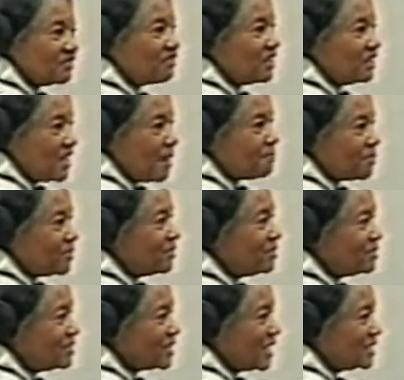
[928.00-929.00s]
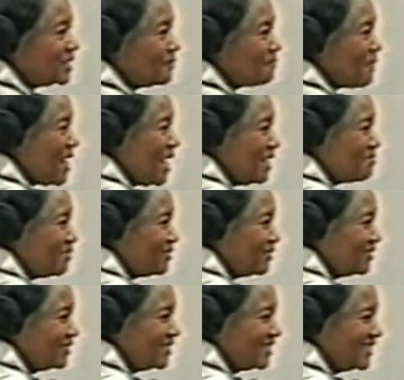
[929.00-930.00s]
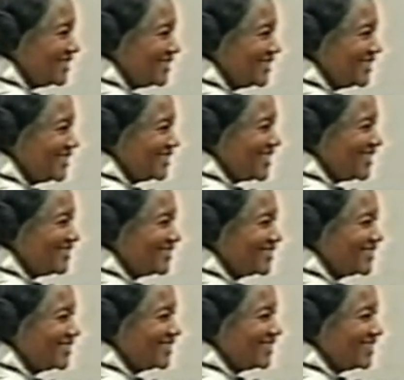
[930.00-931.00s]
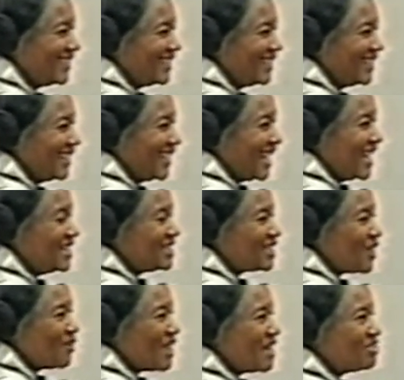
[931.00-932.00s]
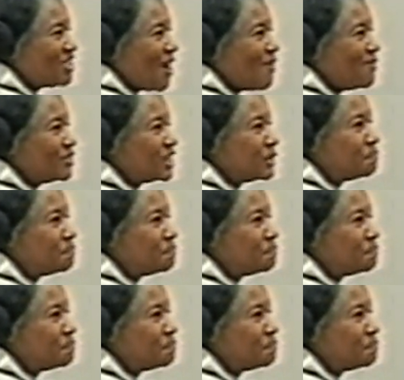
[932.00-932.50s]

of a leopard, says the Bible? No. And so that those